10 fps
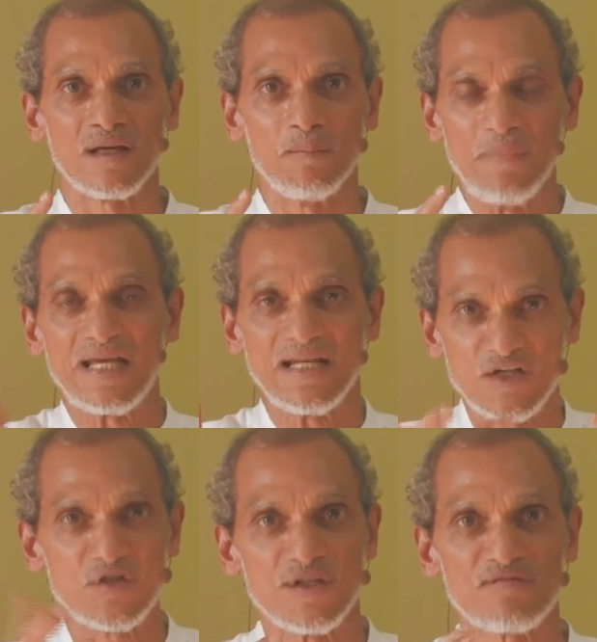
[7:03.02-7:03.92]
making the
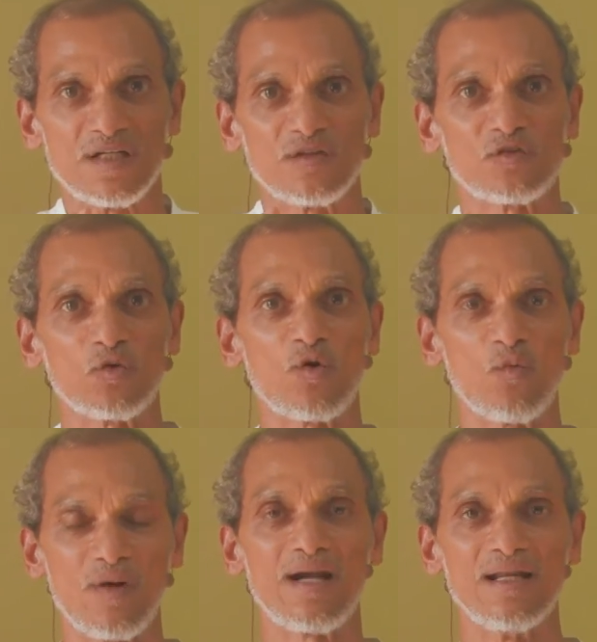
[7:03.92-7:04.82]
shift into soul
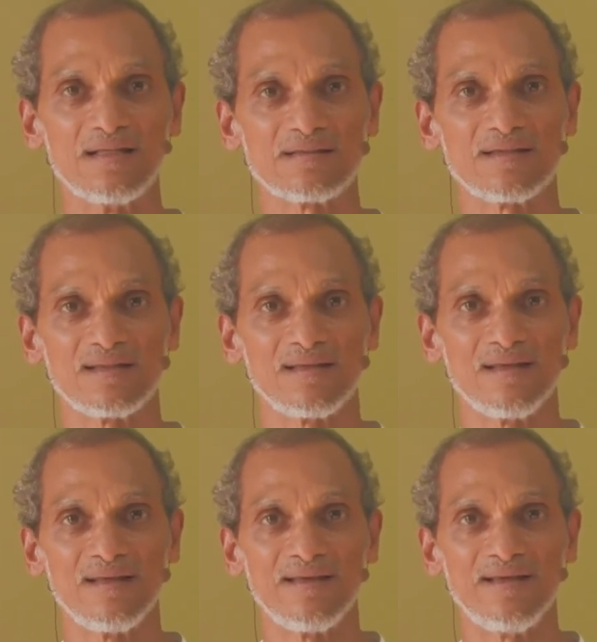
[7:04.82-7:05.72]
awareness,
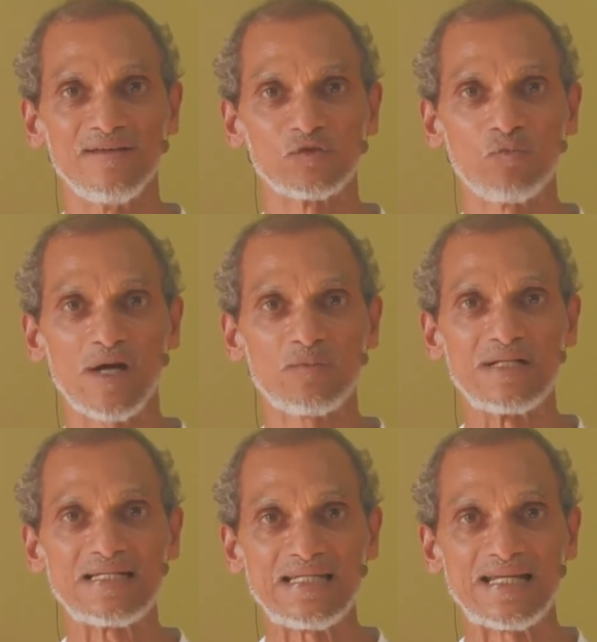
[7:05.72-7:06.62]
is what will
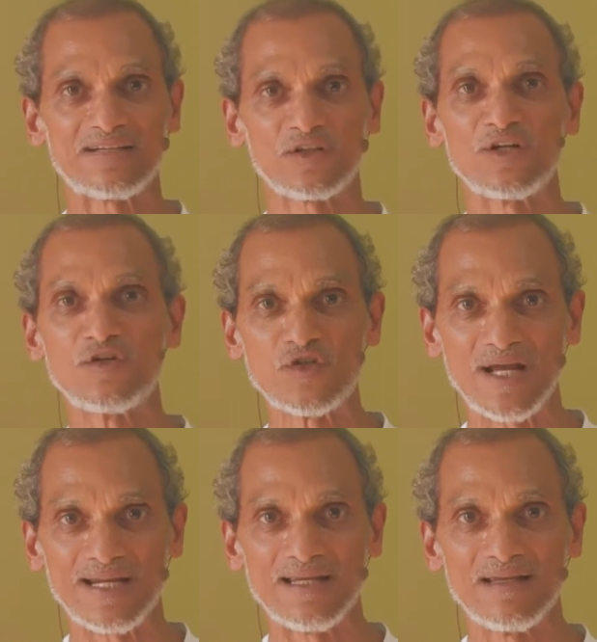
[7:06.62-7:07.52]
take us on the
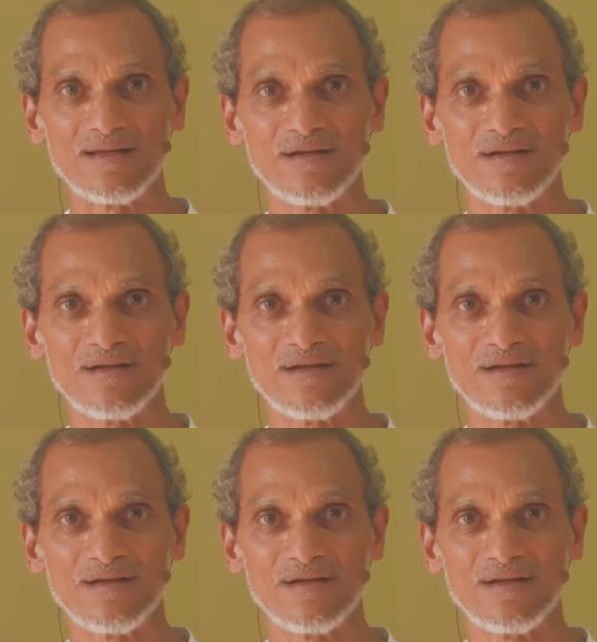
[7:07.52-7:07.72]
journey